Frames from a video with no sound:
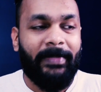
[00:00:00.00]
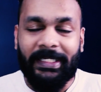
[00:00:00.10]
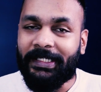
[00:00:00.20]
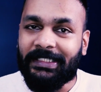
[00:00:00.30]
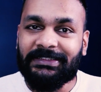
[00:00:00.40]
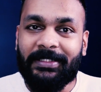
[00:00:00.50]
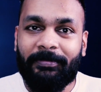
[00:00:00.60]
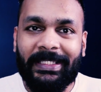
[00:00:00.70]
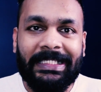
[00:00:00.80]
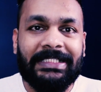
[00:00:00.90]
Main
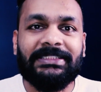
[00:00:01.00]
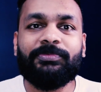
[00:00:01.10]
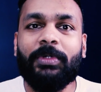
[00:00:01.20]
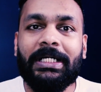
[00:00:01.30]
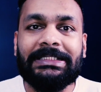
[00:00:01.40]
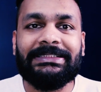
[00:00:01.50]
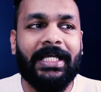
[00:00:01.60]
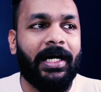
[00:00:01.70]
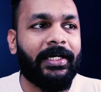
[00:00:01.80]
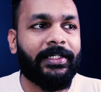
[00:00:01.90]
reason being, his works
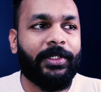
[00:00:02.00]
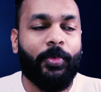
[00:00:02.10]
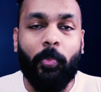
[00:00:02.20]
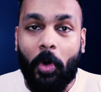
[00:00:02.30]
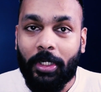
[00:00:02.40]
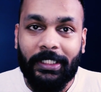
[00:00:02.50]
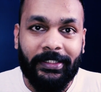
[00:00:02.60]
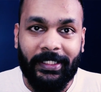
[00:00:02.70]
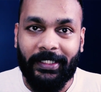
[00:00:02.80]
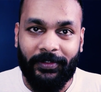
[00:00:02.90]
are
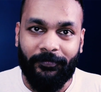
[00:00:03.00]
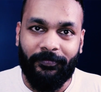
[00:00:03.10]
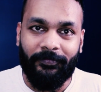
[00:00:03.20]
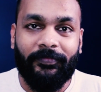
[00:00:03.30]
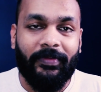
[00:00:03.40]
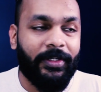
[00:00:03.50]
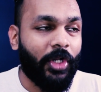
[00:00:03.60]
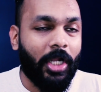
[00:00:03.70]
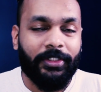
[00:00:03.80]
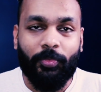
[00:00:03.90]
qualitative,
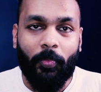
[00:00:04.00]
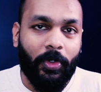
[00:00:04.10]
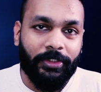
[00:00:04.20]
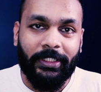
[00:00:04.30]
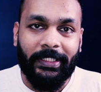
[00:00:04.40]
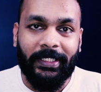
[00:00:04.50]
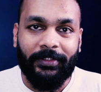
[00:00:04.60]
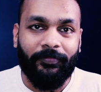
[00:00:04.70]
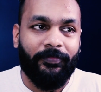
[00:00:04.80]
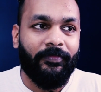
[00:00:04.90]
not
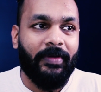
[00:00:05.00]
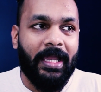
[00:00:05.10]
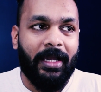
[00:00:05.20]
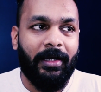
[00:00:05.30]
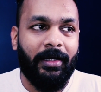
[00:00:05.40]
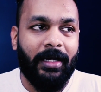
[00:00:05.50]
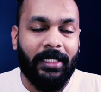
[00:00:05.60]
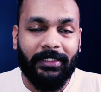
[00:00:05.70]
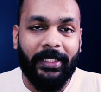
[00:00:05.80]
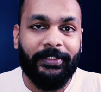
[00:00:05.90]
quantitative.
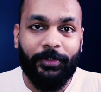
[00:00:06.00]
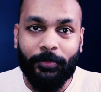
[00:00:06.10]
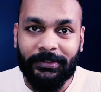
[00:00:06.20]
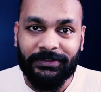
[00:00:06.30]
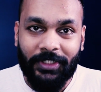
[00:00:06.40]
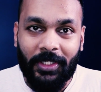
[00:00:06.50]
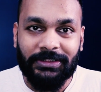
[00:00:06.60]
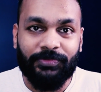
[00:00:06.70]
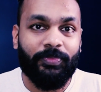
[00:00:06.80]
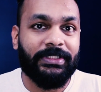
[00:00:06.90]
Unlike Newton's
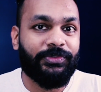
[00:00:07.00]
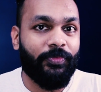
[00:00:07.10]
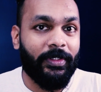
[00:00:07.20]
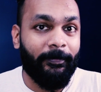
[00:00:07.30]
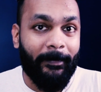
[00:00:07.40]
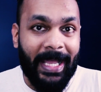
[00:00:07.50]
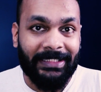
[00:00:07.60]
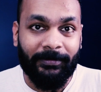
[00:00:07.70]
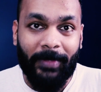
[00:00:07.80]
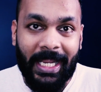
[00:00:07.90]
laws, which were
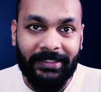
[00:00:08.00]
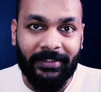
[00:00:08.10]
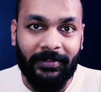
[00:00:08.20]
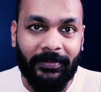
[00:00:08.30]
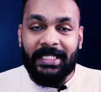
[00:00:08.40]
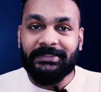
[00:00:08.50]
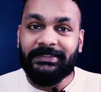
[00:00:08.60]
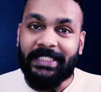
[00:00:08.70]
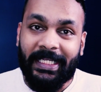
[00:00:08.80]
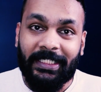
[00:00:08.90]
mathematical.
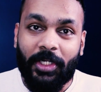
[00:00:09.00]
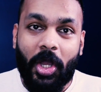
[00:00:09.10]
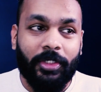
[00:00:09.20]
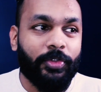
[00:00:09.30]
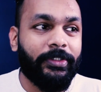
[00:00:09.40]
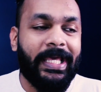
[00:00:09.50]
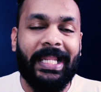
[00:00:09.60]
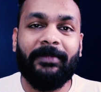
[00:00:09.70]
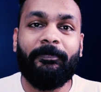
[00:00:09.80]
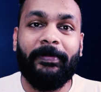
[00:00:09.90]
His second law could
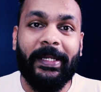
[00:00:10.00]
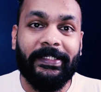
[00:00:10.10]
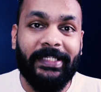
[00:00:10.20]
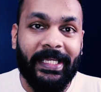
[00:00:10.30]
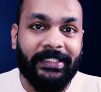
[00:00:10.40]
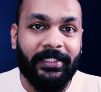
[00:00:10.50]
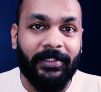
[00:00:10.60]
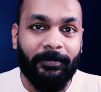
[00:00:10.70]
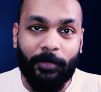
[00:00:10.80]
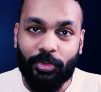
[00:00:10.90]
help
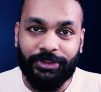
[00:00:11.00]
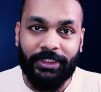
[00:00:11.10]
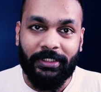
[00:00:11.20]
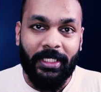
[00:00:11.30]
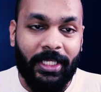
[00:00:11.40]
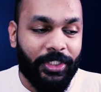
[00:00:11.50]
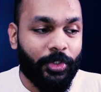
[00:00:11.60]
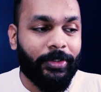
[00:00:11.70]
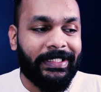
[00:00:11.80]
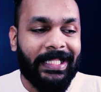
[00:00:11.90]
predict motion.
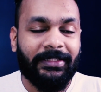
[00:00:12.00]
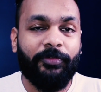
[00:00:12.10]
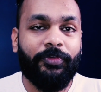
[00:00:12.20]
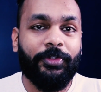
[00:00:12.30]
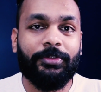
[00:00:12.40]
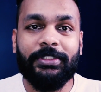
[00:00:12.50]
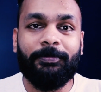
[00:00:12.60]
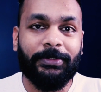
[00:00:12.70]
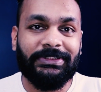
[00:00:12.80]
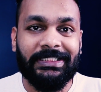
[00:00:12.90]
You could tell the
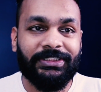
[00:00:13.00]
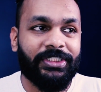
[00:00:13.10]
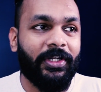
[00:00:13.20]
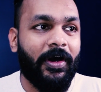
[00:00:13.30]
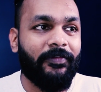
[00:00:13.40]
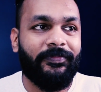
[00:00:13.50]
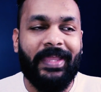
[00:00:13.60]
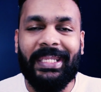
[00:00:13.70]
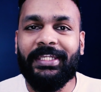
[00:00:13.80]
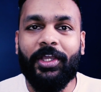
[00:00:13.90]
future position
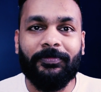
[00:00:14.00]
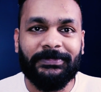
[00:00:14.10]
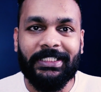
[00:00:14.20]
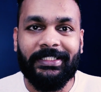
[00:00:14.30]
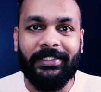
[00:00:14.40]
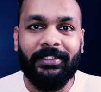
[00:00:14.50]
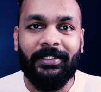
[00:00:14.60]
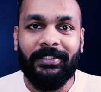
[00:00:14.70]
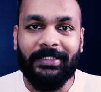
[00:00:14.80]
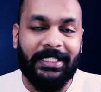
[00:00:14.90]
of any object
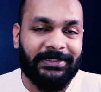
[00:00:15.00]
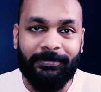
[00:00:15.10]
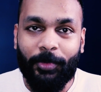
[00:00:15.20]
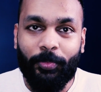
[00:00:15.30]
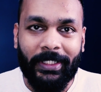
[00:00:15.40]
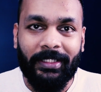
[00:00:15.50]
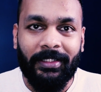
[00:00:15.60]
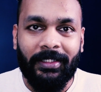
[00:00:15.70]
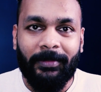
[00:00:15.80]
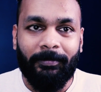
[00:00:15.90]
that's
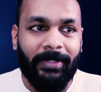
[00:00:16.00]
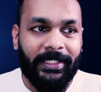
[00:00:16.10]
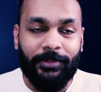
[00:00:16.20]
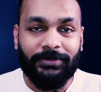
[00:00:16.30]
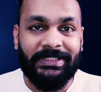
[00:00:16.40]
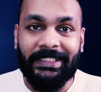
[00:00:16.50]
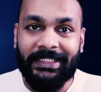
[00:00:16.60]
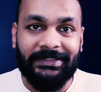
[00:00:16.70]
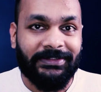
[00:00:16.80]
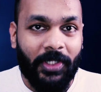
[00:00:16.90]
moving by
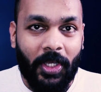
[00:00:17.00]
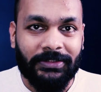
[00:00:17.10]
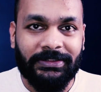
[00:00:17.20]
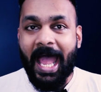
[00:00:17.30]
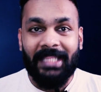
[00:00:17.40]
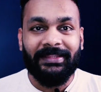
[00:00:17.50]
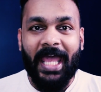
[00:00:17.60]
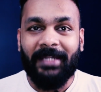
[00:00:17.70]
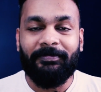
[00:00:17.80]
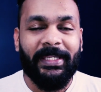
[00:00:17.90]
using these laws. And
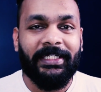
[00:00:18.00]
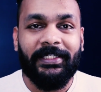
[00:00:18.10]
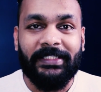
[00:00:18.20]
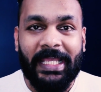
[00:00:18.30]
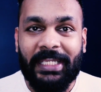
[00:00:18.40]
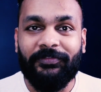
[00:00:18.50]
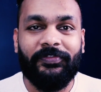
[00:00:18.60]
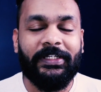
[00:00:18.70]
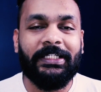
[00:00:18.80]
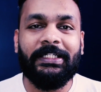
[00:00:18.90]
that made it
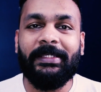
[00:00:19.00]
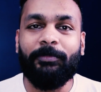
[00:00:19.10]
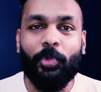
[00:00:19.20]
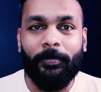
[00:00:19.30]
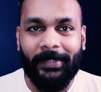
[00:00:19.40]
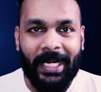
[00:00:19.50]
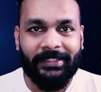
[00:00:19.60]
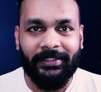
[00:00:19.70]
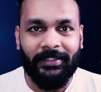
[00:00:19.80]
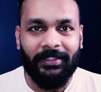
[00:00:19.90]
infinitely more
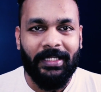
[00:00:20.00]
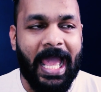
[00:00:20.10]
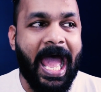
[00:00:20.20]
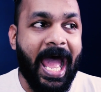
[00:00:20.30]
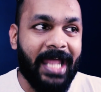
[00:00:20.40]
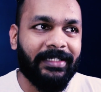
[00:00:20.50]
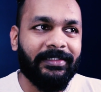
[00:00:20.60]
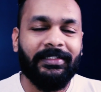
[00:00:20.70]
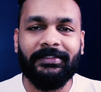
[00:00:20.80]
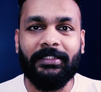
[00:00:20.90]
practical.
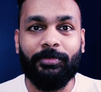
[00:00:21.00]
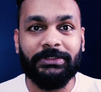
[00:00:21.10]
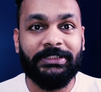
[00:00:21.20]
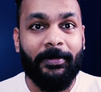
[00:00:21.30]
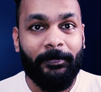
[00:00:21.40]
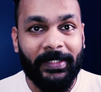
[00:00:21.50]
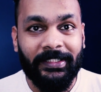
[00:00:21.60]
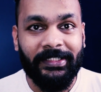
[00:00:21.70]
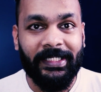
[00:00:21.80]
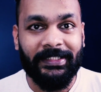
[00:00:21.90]
And there was
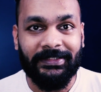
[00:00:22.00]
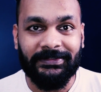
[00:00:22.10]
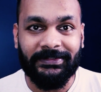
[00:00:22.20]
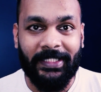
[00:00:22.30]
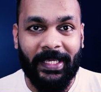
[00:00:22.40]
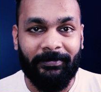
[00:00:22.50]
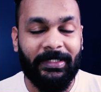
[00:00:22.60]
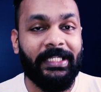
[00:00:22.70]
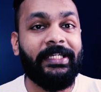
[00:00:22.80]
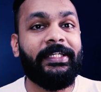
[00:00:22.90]
printing at this
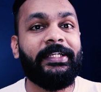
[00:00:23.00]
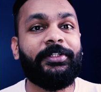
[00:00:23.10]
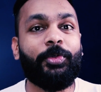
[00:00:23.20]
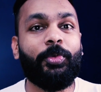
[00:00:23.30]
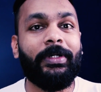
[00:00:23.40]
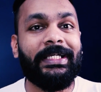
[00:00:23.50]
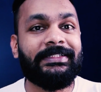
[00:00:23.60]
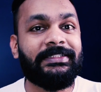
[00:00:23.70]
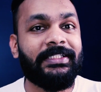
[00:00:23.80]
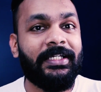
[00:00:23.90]
time, leading to
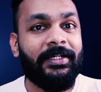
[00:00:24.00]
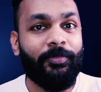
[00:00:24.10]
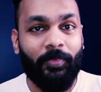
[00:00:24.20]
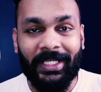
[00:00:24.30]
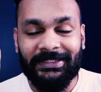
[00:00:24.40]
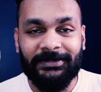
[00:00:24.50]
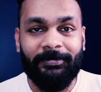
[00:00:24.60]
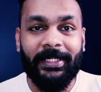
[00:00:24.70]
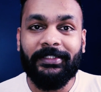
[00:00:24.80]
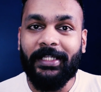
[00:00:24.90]
its
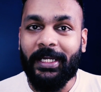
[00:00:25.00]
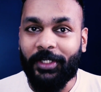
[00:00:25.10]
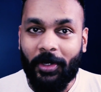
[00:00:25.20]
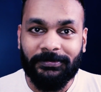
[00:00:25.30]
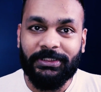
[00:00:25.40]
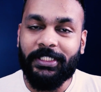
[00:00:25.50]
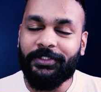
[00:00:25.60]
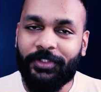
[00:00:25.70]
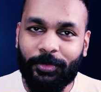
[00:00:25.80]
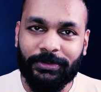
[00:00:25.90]
widespread adoption
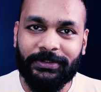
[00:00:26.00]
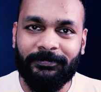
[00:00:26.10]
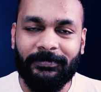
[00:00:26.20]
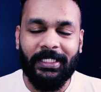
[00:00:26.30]
use.